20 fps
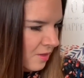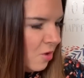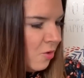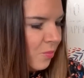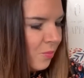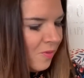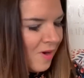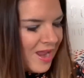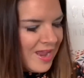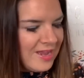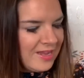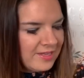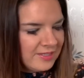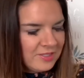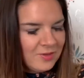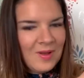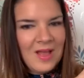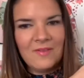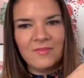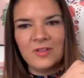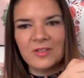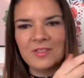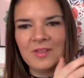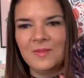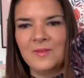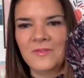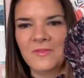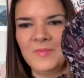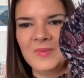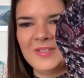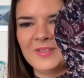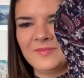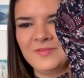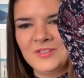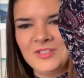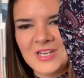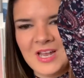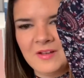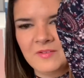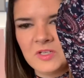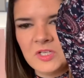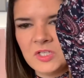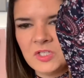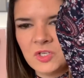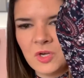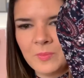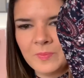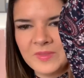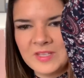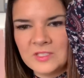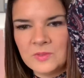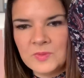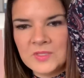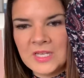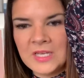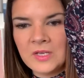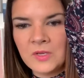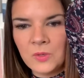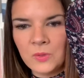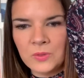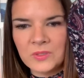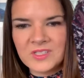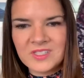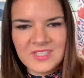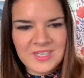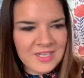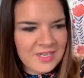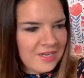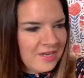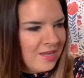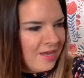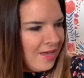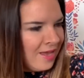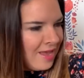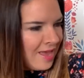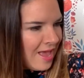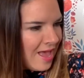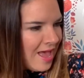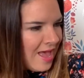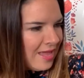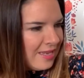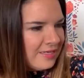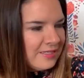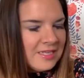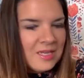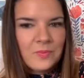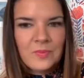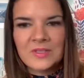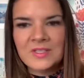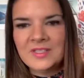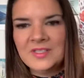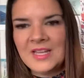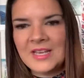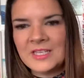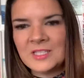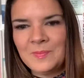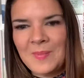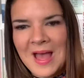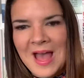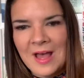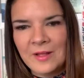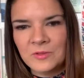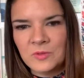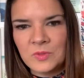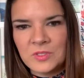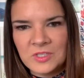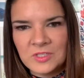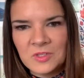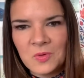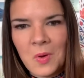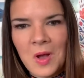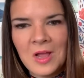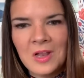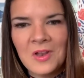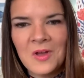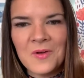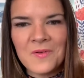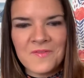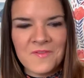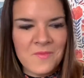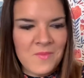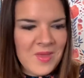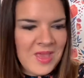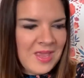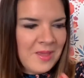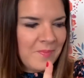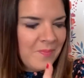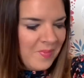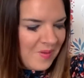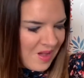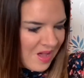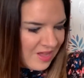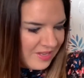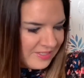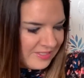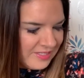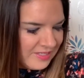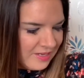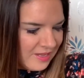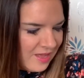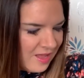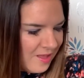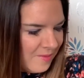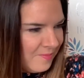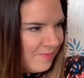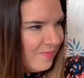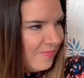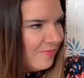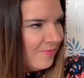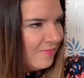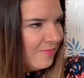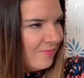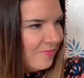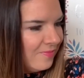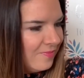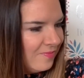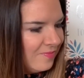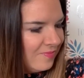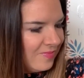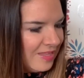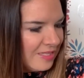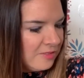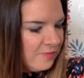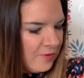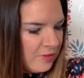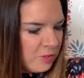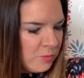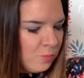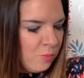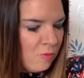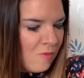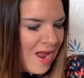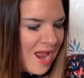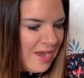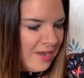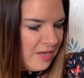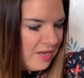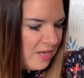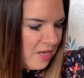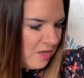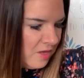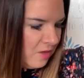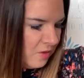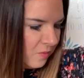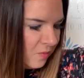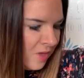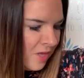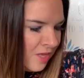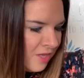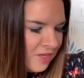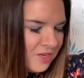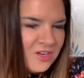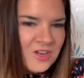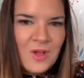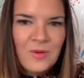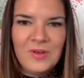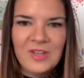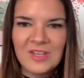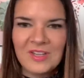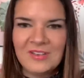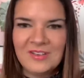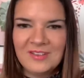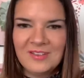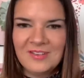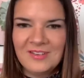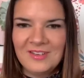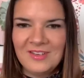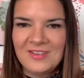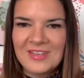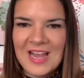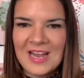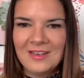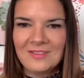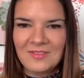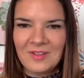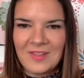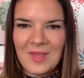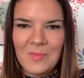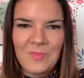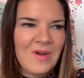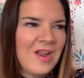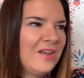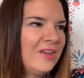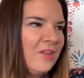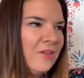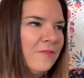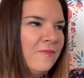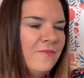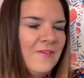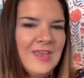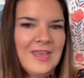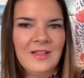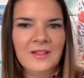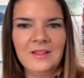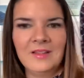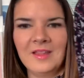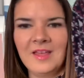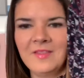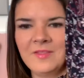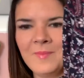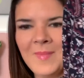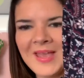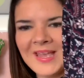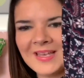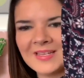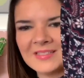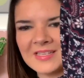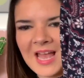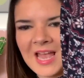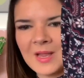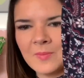oh, Break. So I have got something from a different charity shop. This was in Galston and it was £6, which is quite a lot for me, but this feels brand new. You know, and you tell it's got that brand new feel. The make is